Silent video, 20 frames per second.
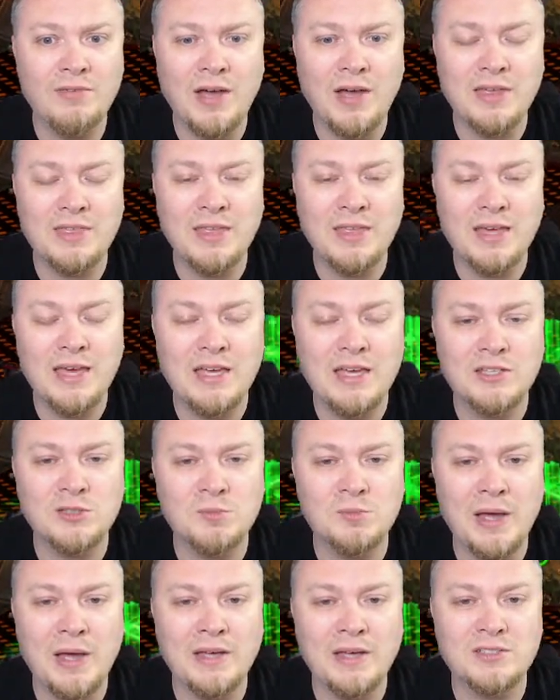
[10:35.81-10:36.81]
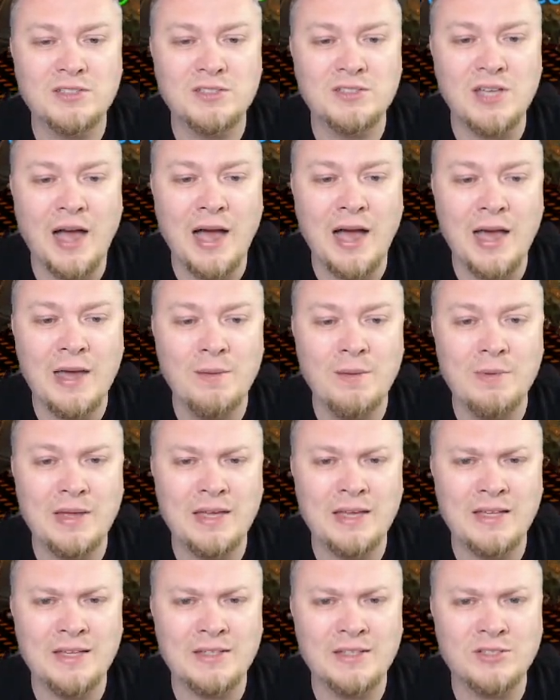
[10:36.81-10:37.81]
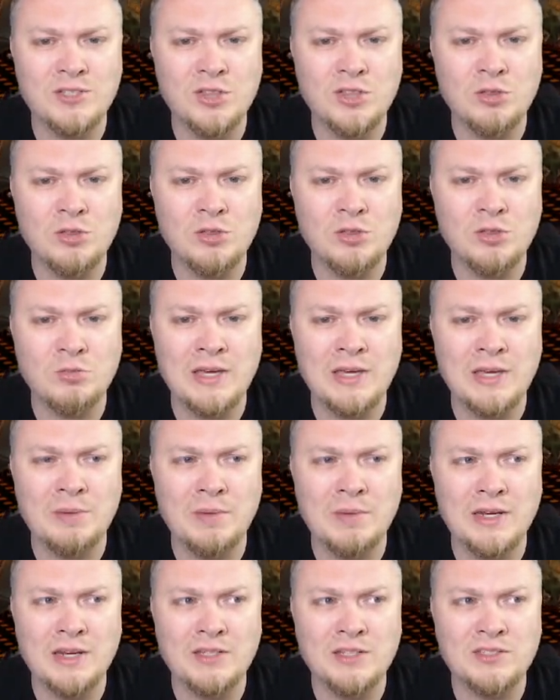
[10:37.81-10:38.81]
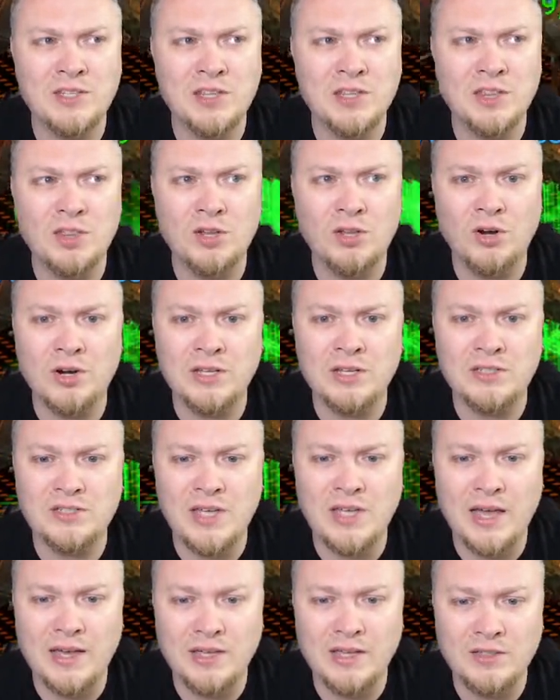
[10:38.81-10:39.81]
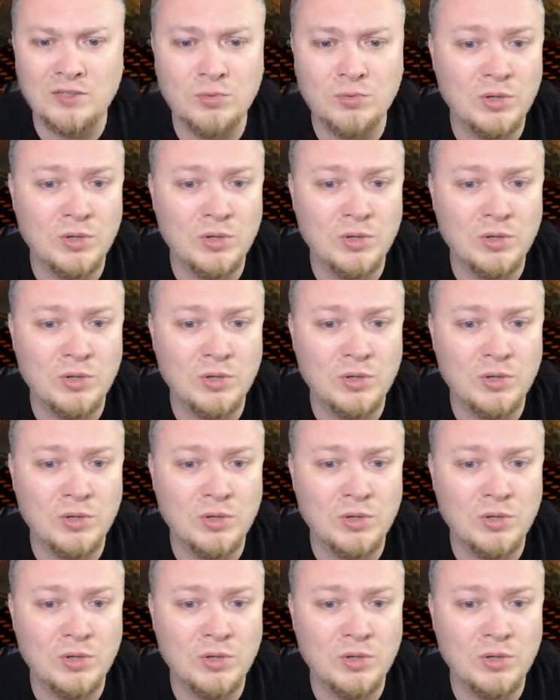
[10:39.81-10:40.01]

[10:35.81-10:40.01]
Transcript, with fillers: I think his best time is 3 minutes and 30 seconds,